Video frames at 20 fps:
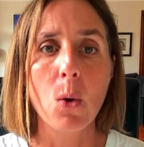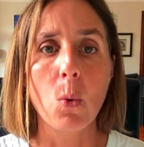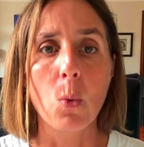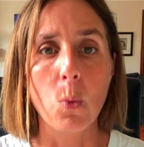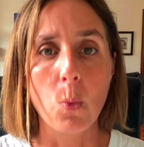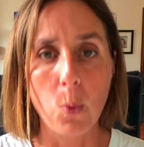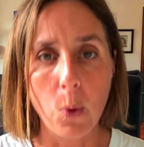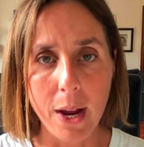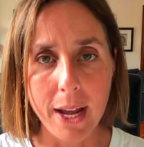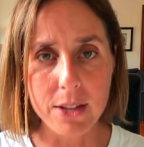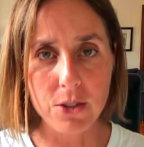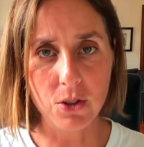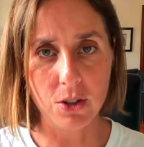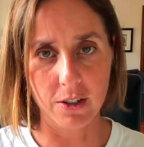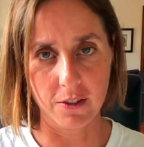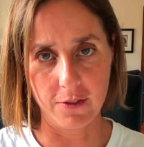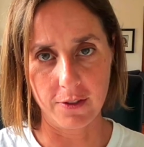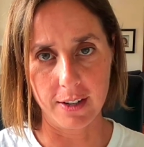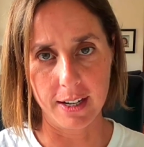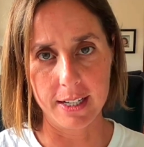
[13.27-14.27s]
where you
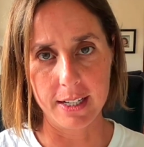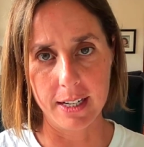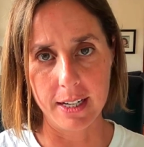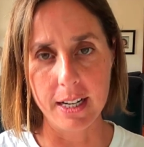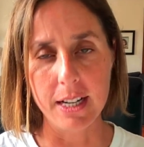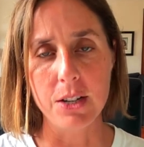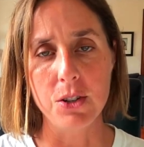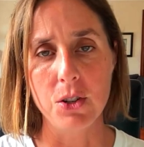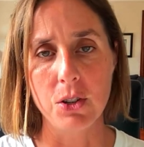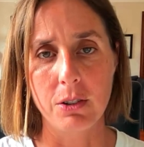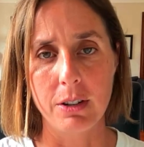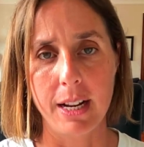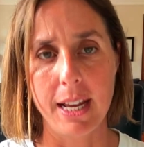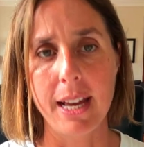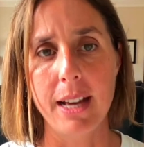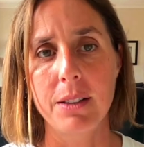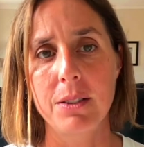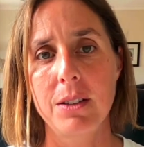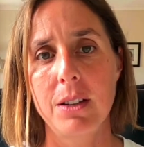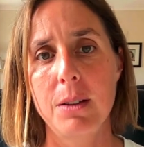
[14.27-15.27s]
can find it in your
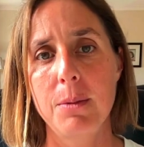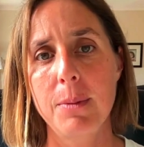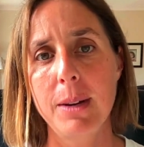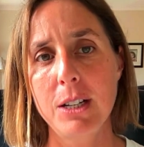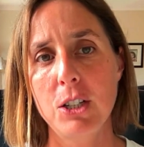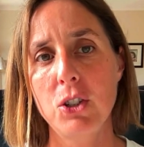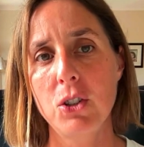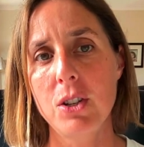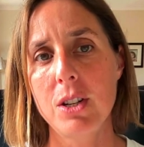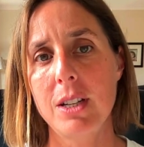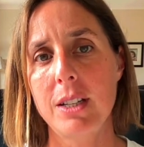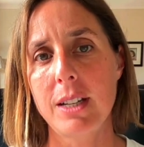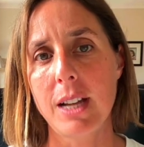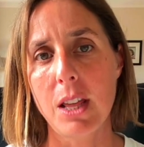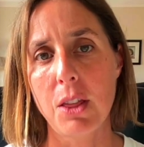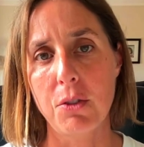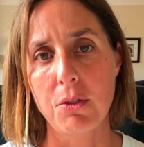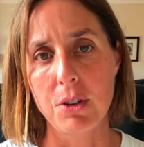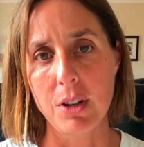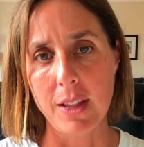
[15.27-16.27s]
account. So make sure you
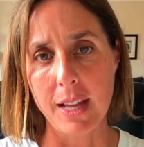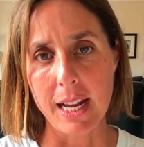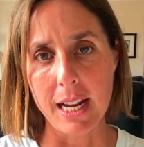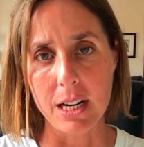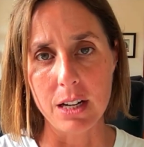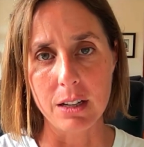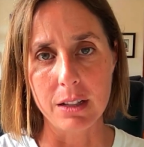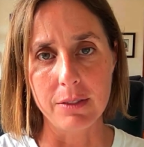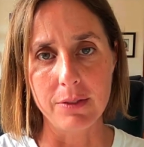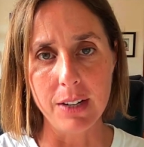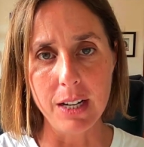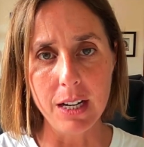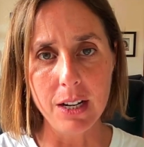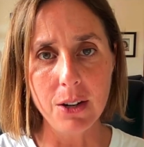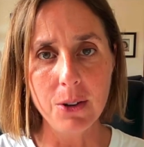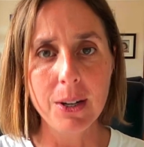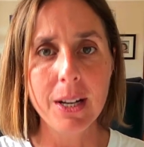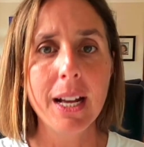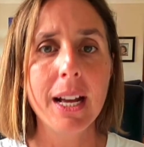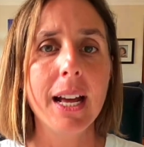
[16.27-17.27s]
stay through to the end of the
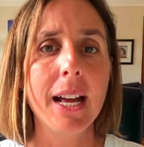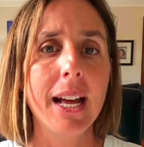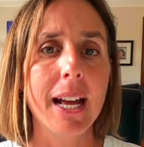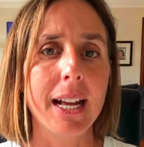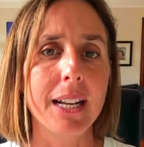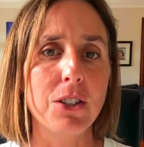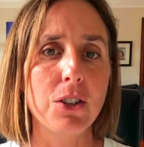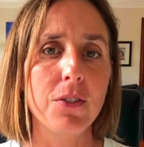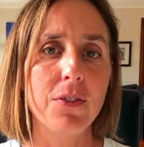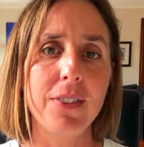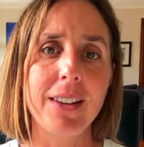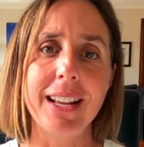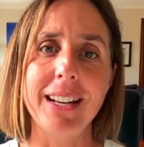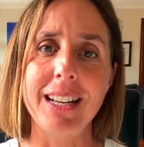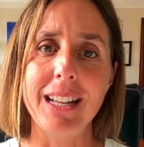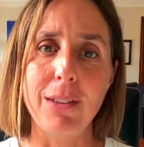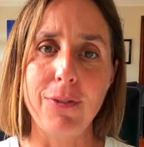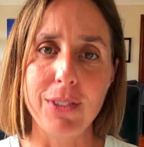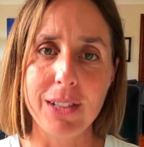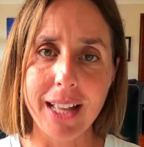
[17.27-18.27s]
video and don't forget
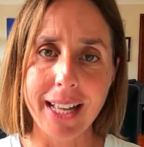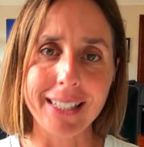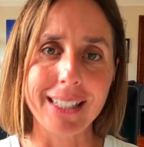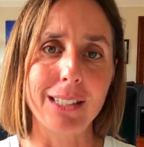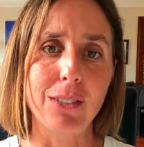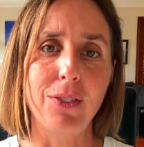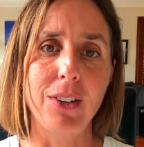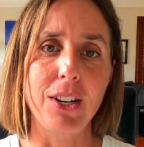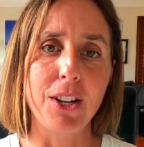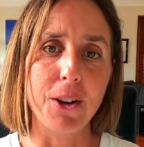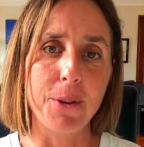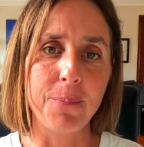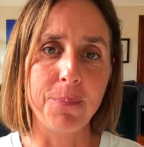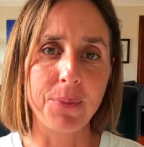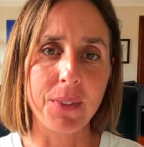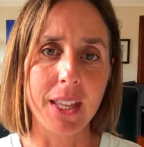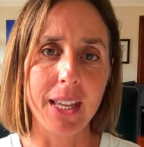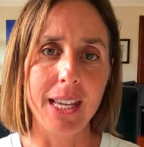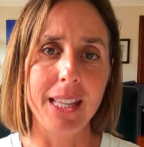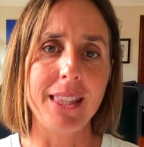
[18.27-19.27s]
if you like this video,
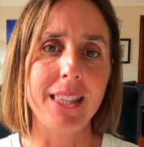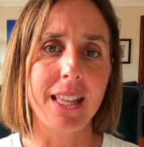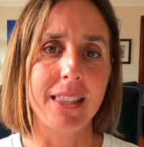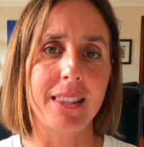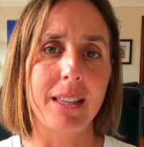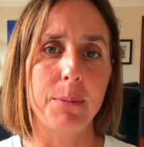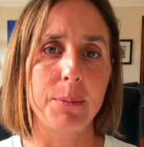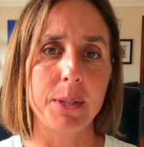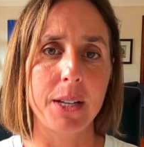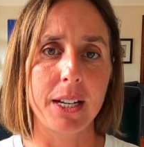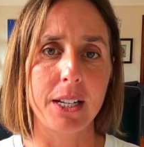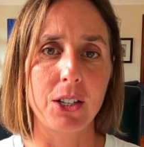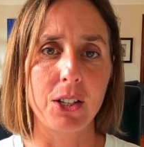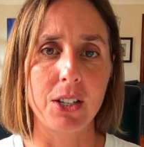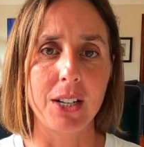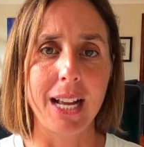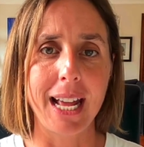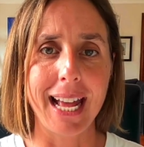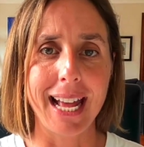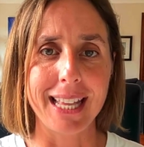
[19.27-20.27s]
hit that thumbs
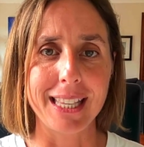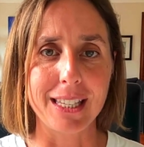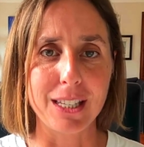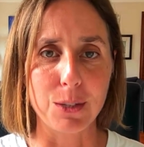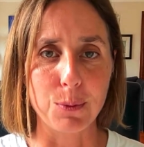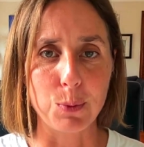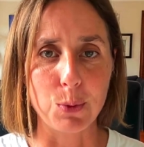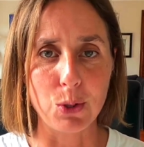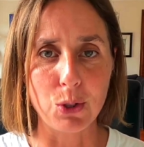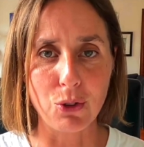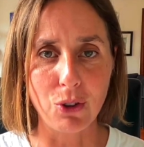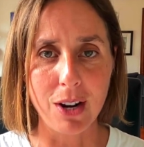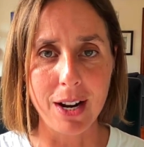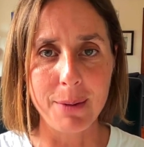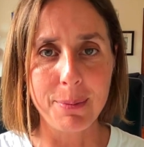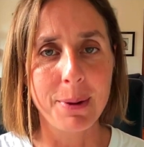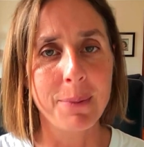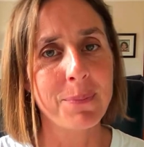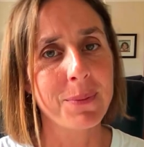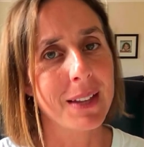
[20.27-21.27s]
icon and
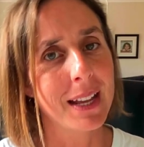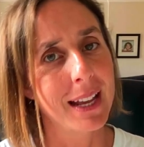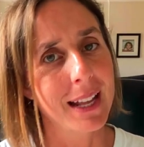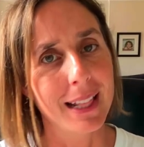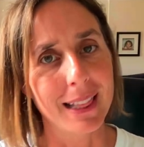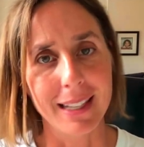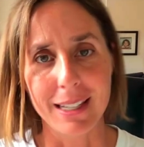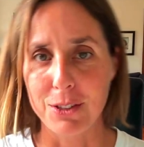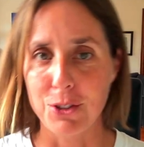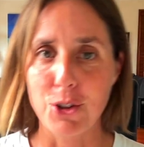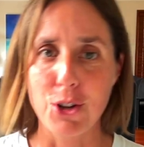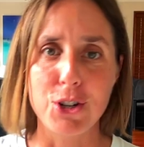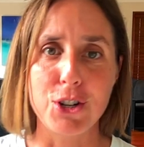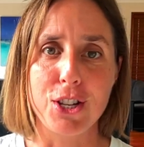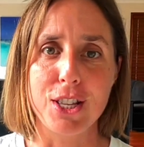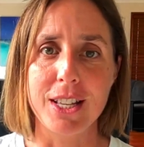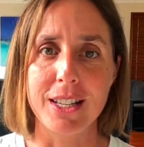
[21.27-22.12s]
subscribe. Let's go do